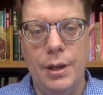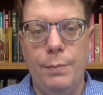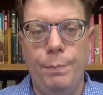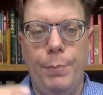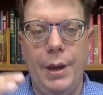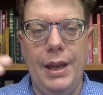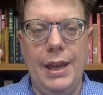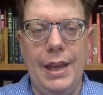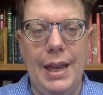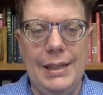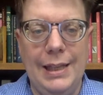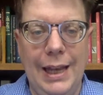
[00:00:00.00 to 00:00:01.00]
but
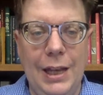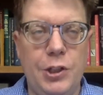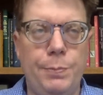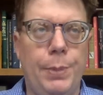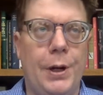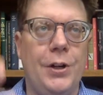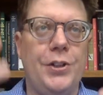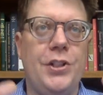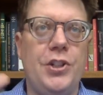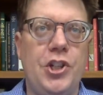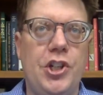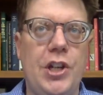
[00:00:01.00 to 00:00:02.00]
in each
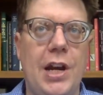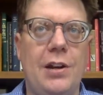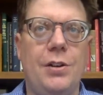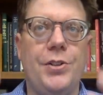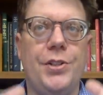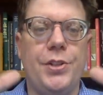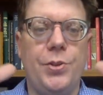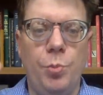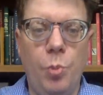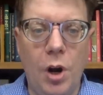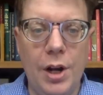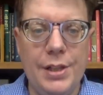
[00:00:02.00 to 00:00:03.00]
person shares this
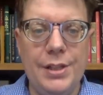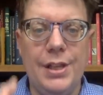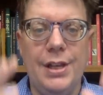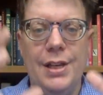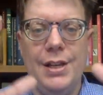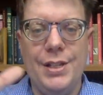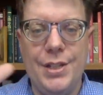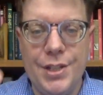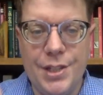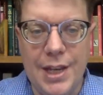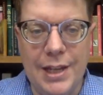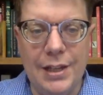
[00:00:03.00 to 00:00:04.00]
one
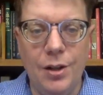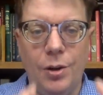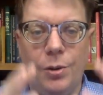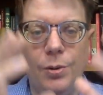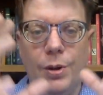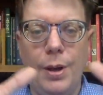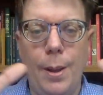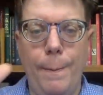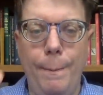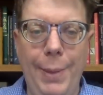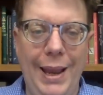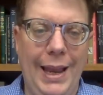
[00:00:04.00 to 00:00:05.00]
single
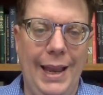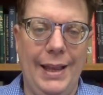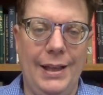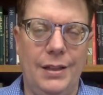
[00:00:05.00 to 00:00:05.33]
being.